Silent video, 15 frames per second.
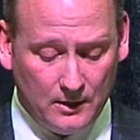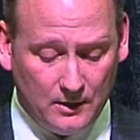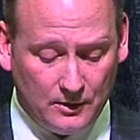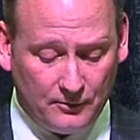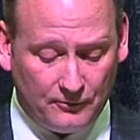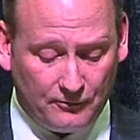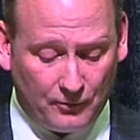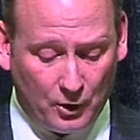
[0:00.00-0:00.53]
The
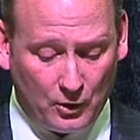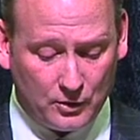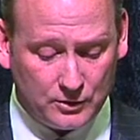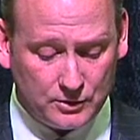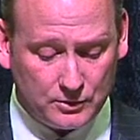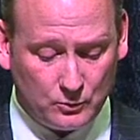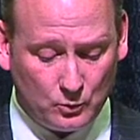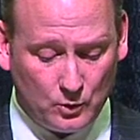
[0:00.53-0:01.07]

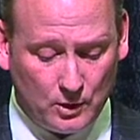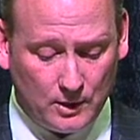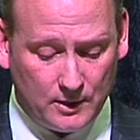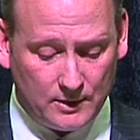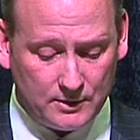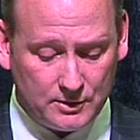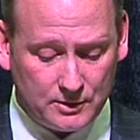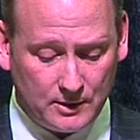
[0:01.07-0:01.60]
first
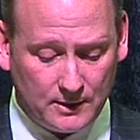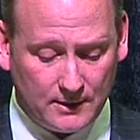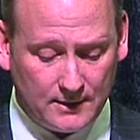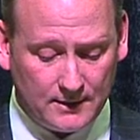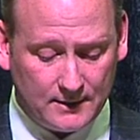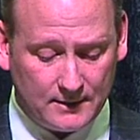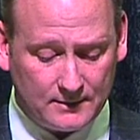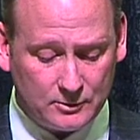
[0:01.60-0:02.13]
was
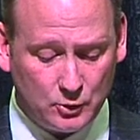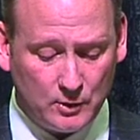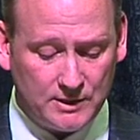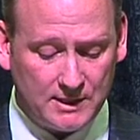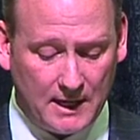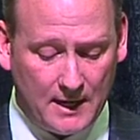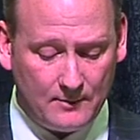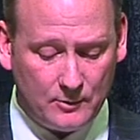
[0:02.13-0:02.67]
to
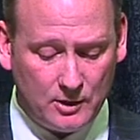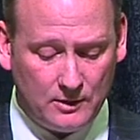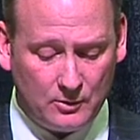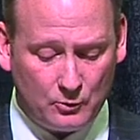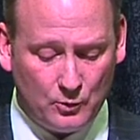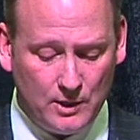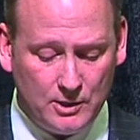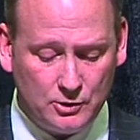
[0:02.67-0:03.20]
examine the
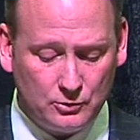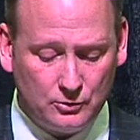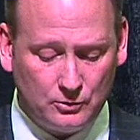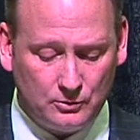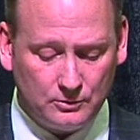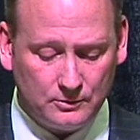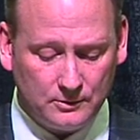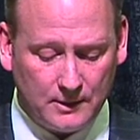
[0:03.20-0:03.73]

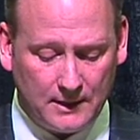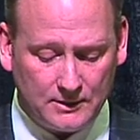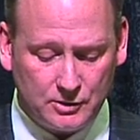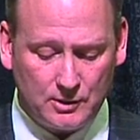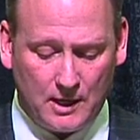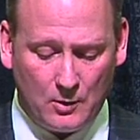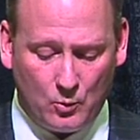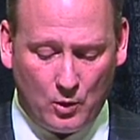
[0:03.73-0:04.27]
regional and
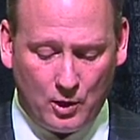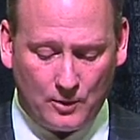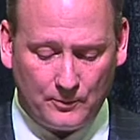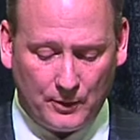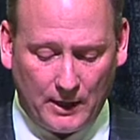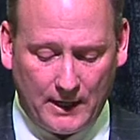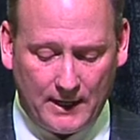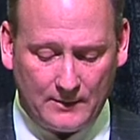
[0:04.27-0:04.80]
state water
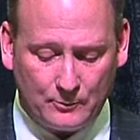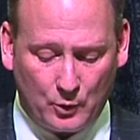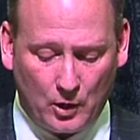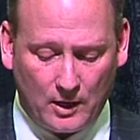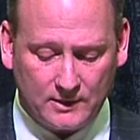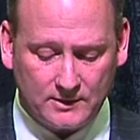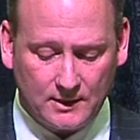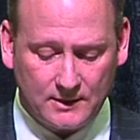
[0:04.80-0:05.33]
planning
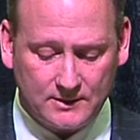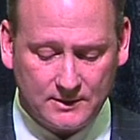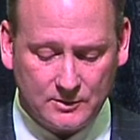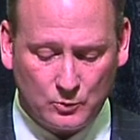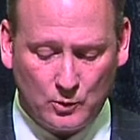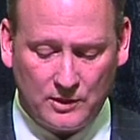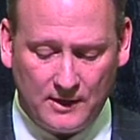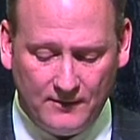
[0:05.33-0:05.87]
processes
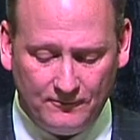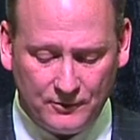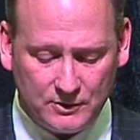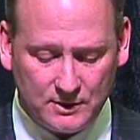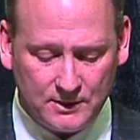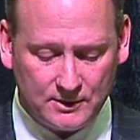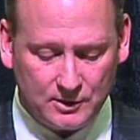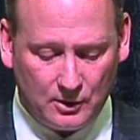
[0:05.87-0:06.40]
with
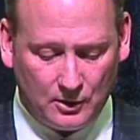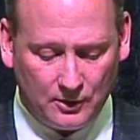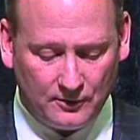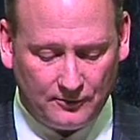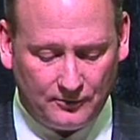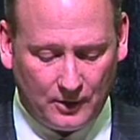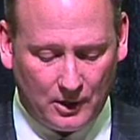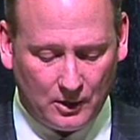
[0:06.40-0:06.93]
emphasis on the
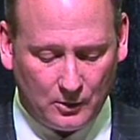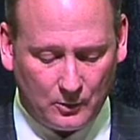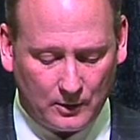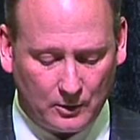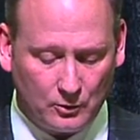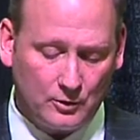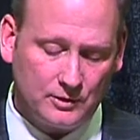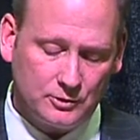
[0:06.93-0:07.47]

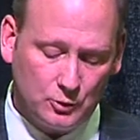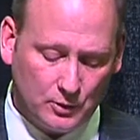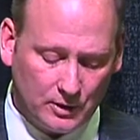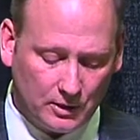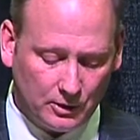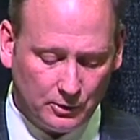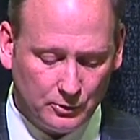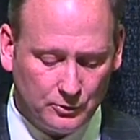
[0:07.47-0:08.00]
following, or to
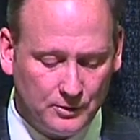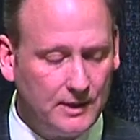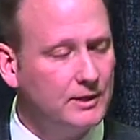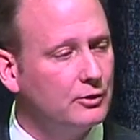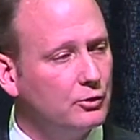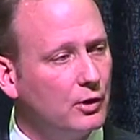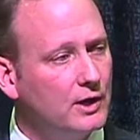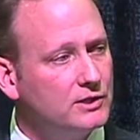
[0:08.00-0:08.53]
include the
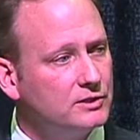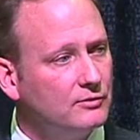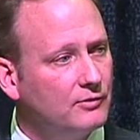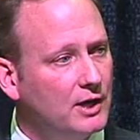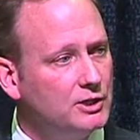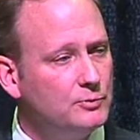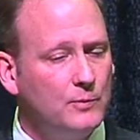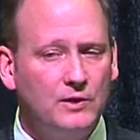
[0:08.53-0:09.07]
integration of
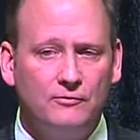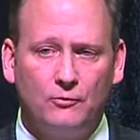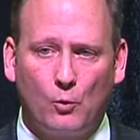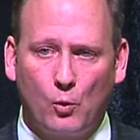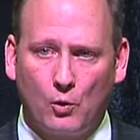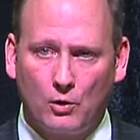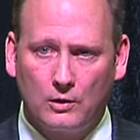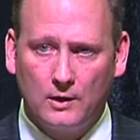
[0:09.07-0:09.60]

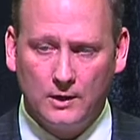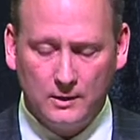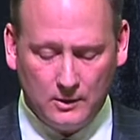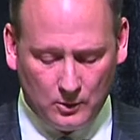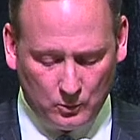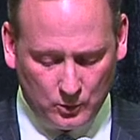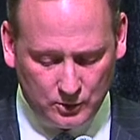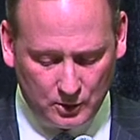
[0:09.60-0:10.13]
HB4,
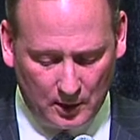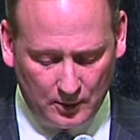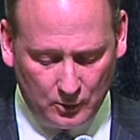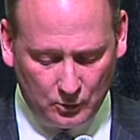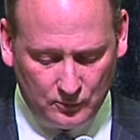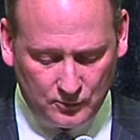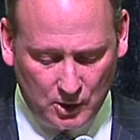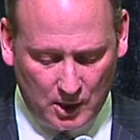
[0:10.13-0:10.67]
which I know
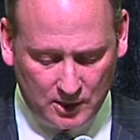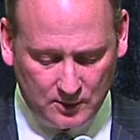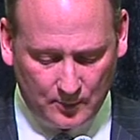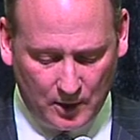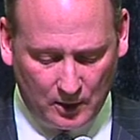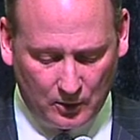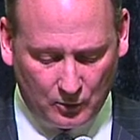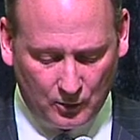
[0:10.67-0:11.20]
you've talked
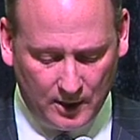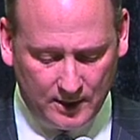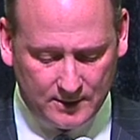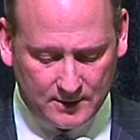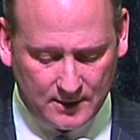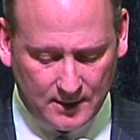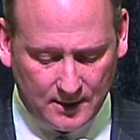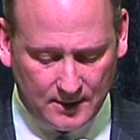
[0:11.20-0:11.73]
about already
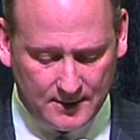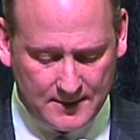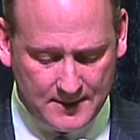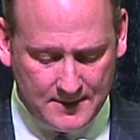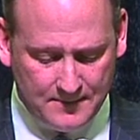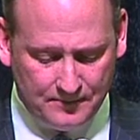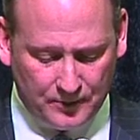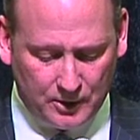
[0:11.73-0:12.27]
today,
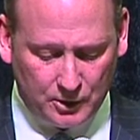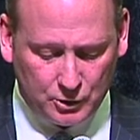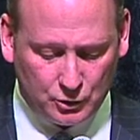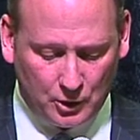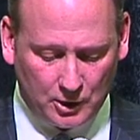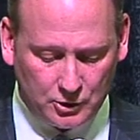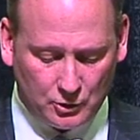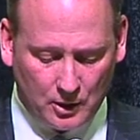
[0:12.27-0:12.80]
the
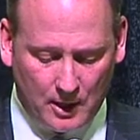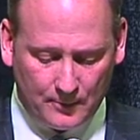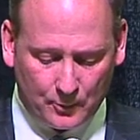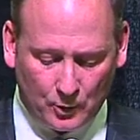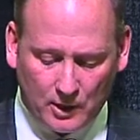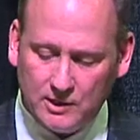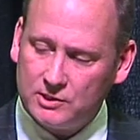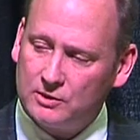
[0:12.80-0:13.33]
structure and
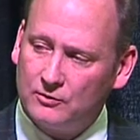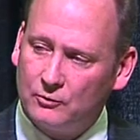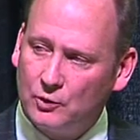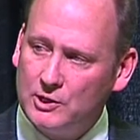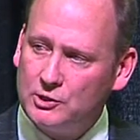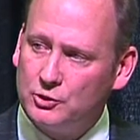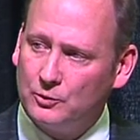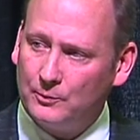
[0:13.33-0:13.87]
operation of
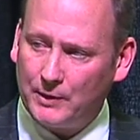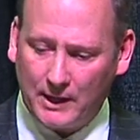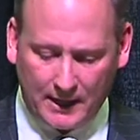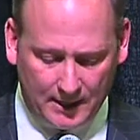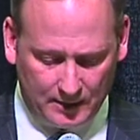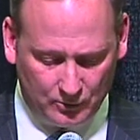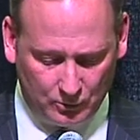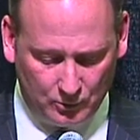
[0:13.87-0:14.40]
regional
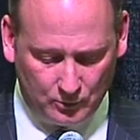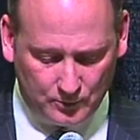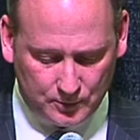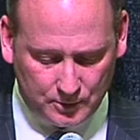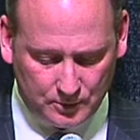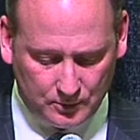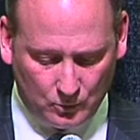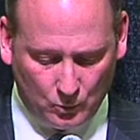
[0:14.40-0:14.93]
planning
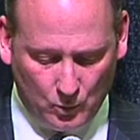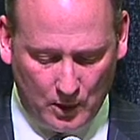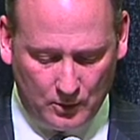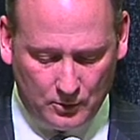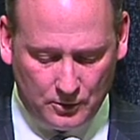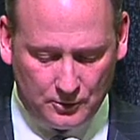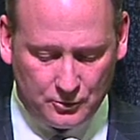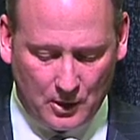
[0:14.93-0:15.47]
groups,
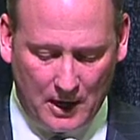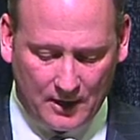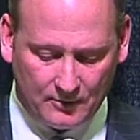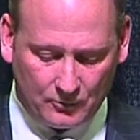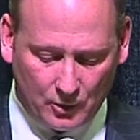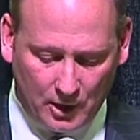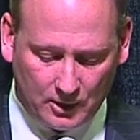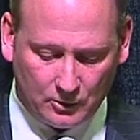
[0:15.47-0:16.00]
whether the drought of
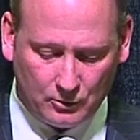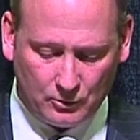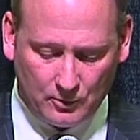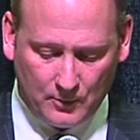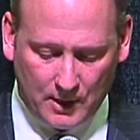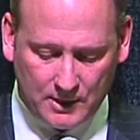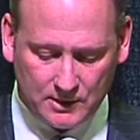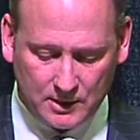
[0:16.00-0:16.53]
record
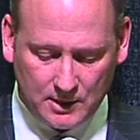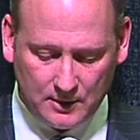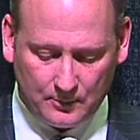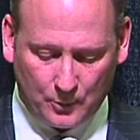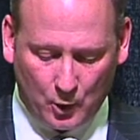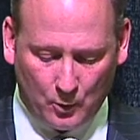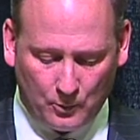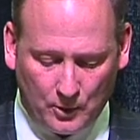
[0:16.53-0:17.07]
remains the
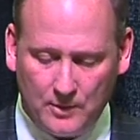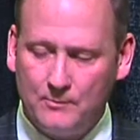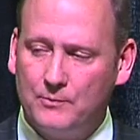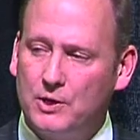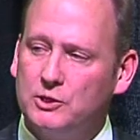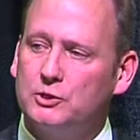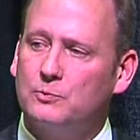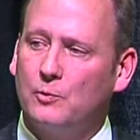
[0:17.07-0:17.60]
appropriate
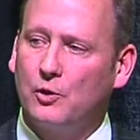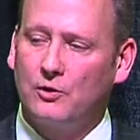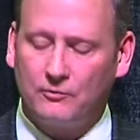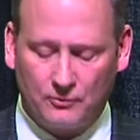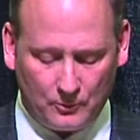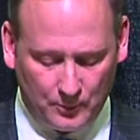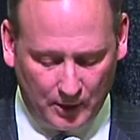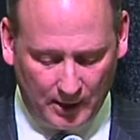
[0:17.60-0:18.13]
benchmark
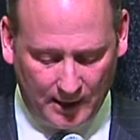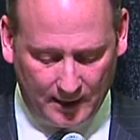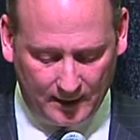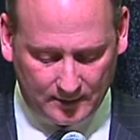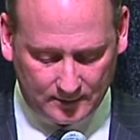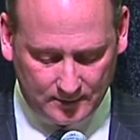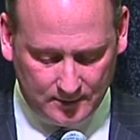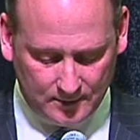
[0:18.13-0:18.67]
for planning,